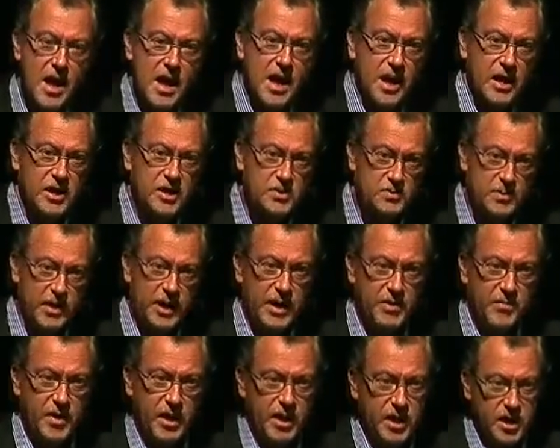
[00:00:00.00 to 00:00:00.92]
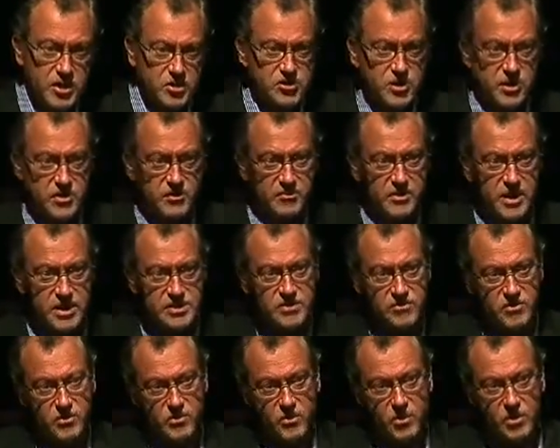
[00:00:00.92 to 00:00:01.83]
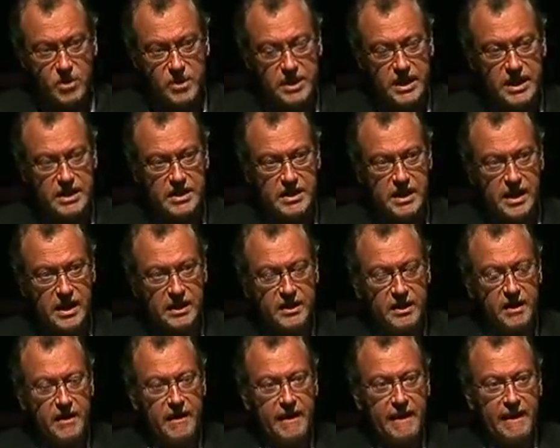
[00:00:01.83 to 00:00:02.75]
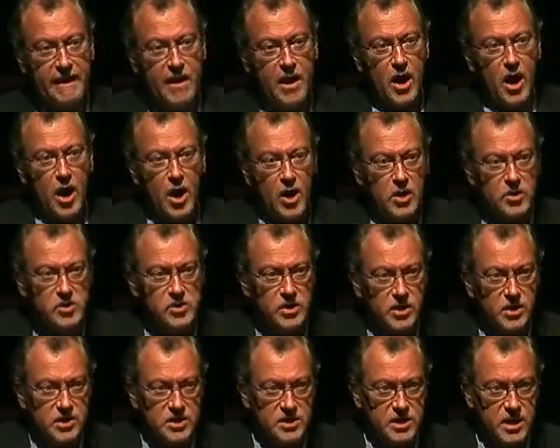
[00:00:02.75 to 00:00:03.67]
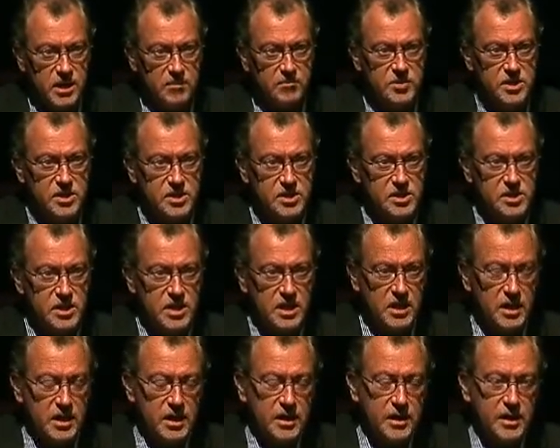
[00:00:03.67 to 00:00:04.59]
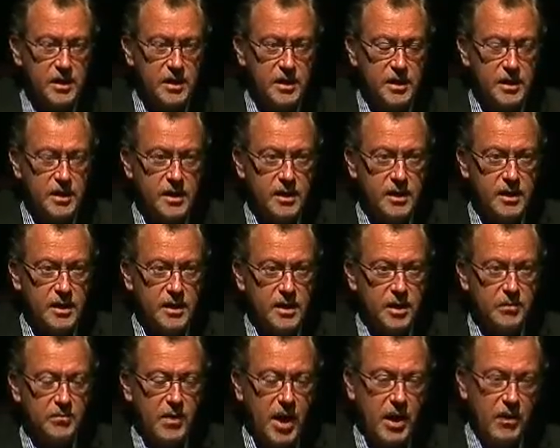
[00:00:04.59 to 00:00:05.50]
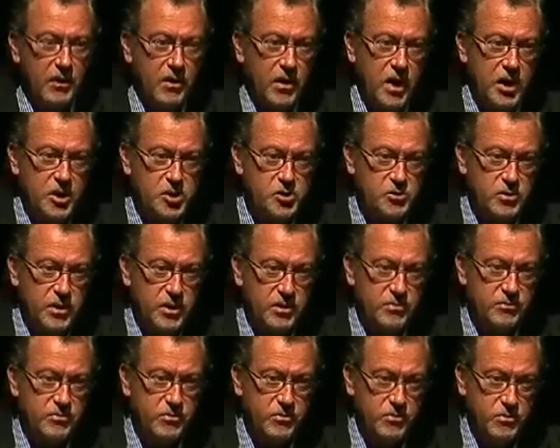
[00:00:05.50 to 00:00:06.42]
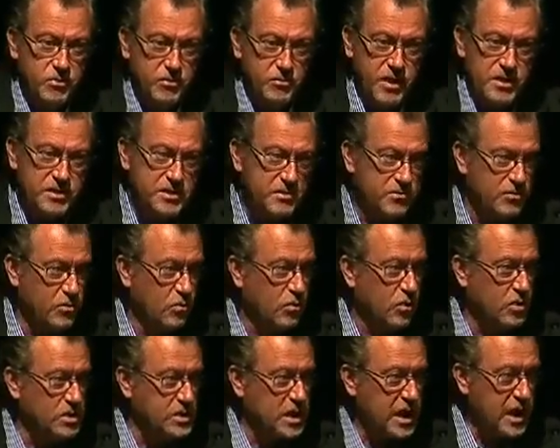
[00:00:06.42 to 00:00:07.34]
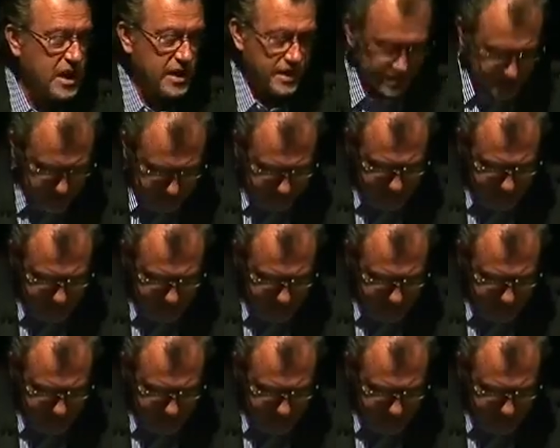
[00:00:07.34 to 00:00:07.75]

explaining my country to the rest of the world, and yet also condemned to see my own country through the rest of the world's eyes.